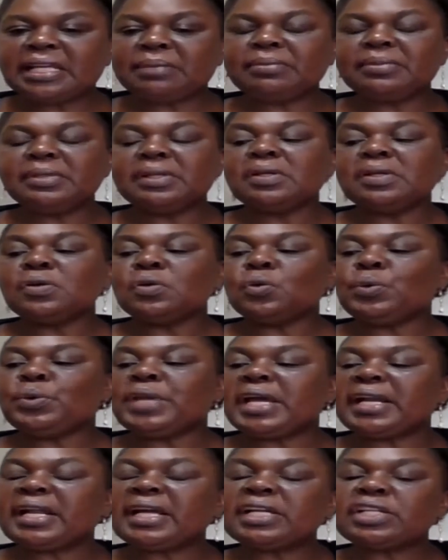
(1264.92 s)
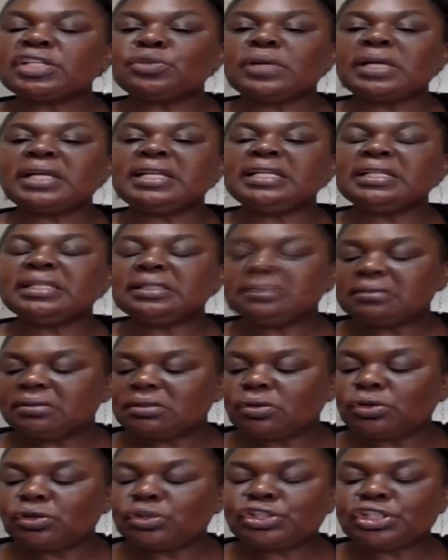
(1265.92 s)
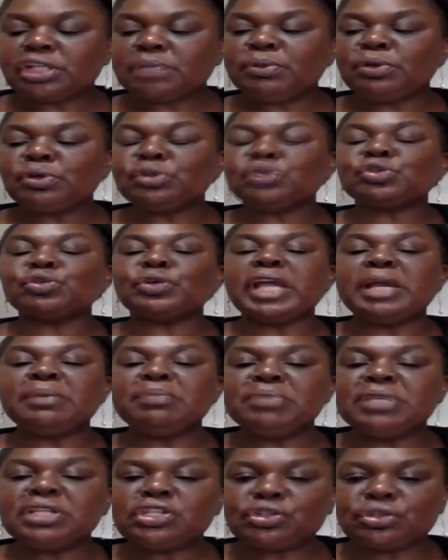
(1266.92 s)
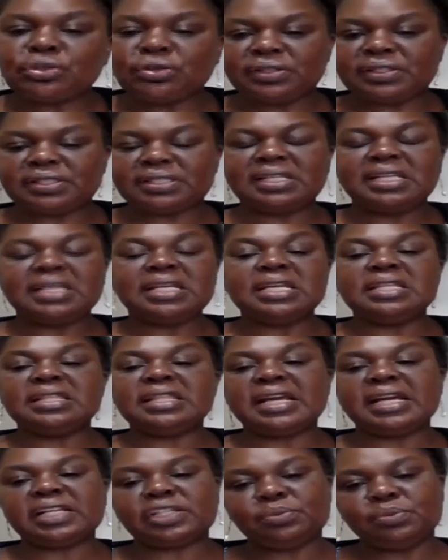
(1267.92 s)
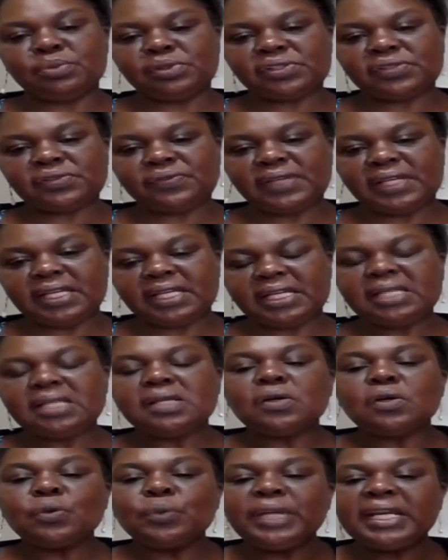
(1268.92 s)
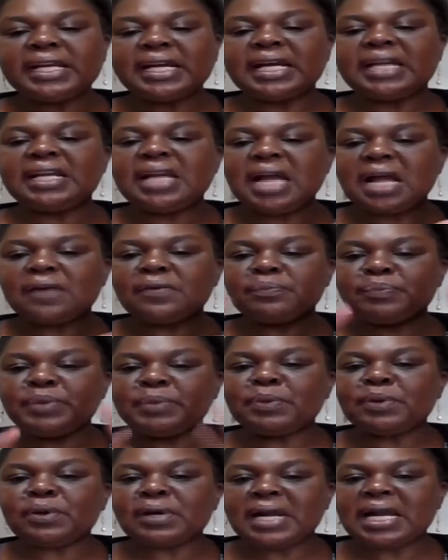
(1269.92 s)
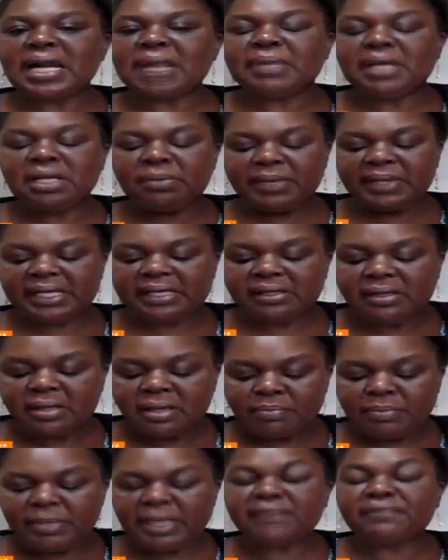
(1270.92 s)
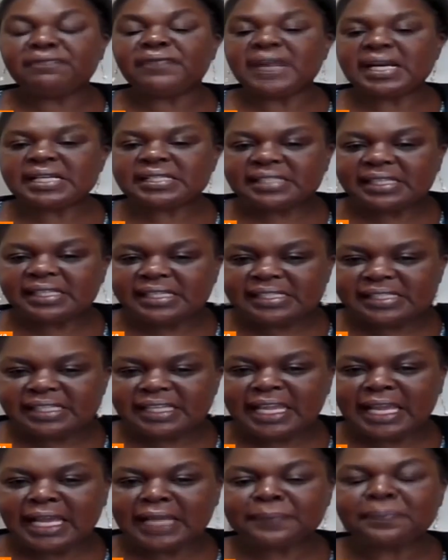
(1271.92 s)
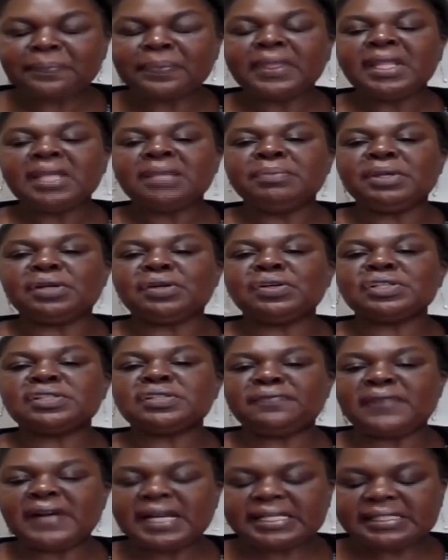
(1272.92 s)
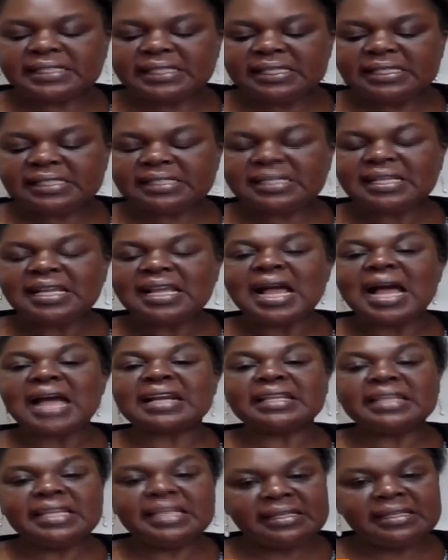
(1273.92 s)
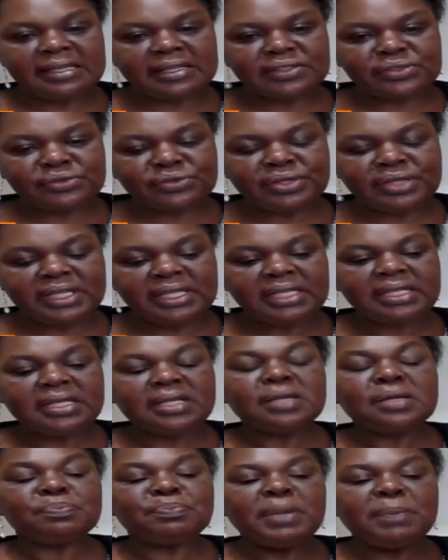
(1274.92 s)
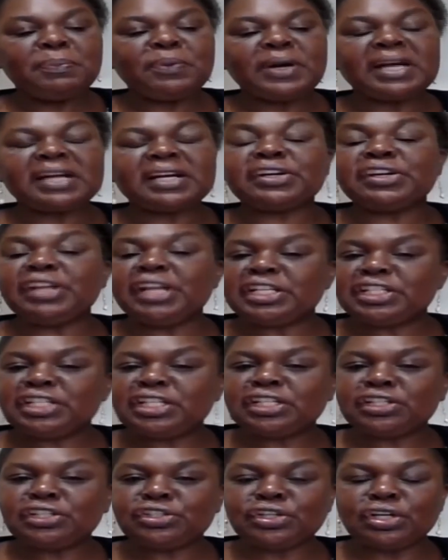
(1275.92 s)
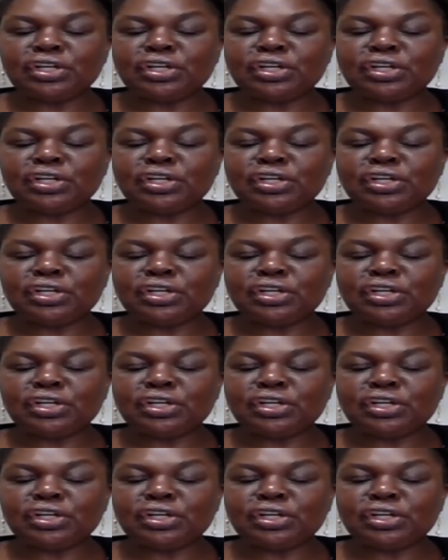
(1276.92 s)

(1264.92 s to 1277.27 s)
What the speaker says: them, we are actually contributing to emissions in the atmosphere. We can have people come and make vaccines here, because vaccines are industry, people are creative jobs,